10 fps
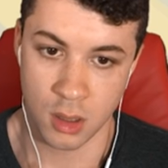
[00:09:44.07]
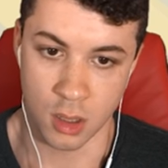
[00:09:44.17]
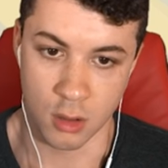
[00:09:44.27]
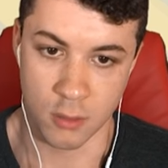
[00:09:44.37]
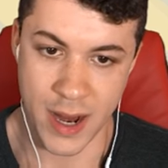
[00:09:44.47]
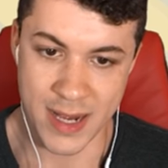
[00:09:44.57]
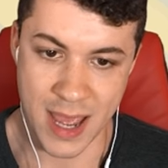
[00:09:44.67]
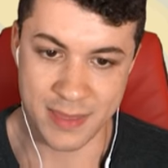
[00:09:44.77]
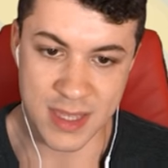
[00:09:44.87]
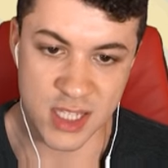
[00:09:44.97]
Alright,
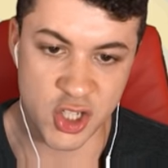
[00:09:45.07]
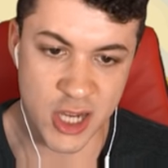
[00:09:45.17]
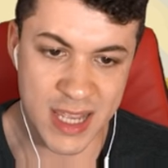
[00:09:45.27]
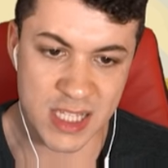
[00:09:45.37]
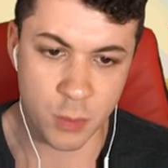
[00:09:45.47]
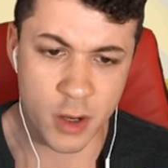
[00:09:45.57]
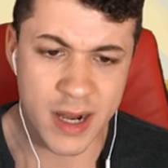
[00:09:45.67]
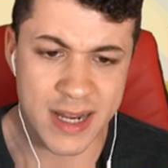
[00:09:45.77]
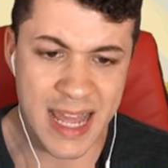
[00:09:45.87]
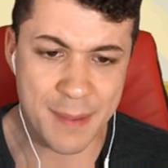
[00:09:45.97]
and this Jynx, we're
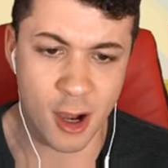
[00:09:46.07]
gonna name